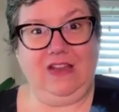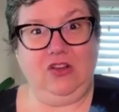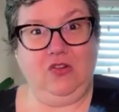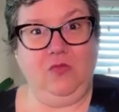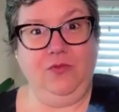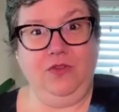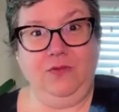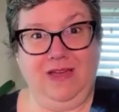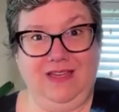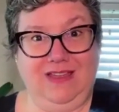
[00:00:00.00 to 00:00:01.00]
And I
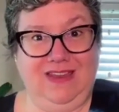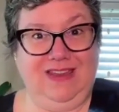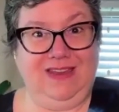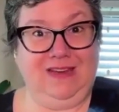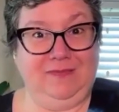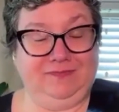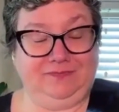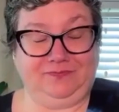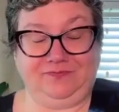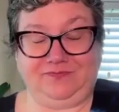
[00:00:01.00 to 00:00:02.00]
opened
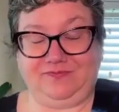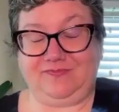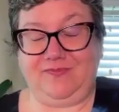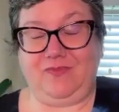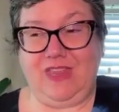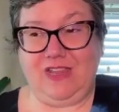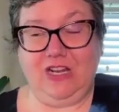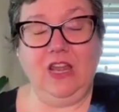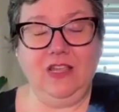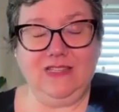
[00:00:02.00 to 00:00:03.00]
my
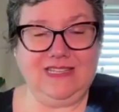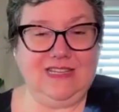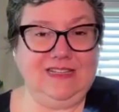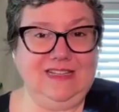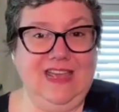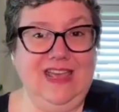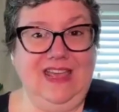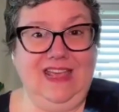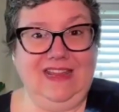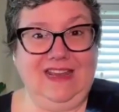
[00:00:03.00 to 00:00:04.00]
closet
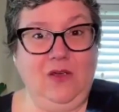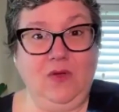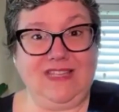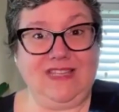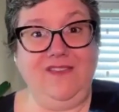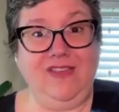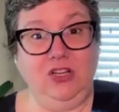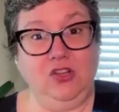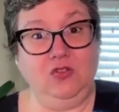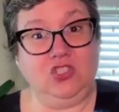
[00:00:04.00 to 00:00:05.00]
and I was
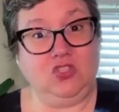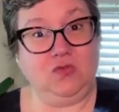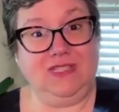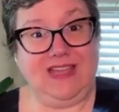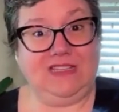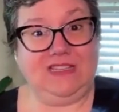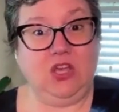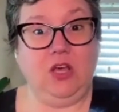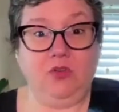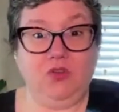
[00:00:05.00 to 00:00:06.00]
having clothes 3
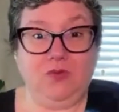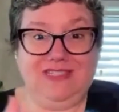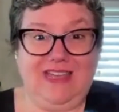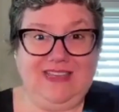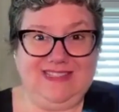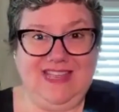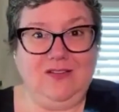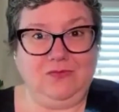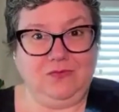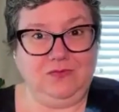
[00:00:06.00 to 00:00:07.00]
size up, 3
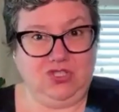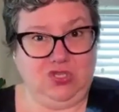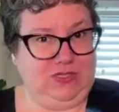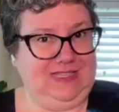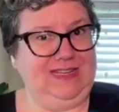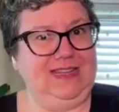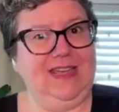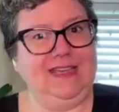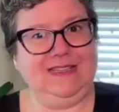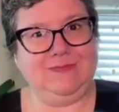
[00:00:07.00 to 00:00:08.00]
size down, just
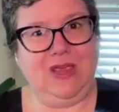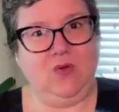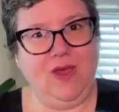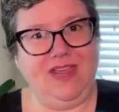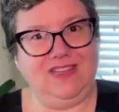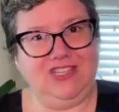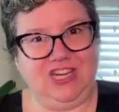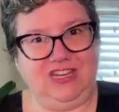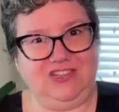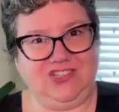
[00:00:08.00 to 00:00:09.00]
in case my
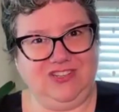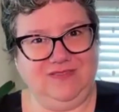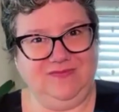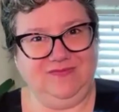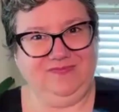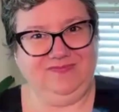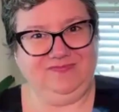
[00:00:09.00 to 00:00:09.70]
weight changed.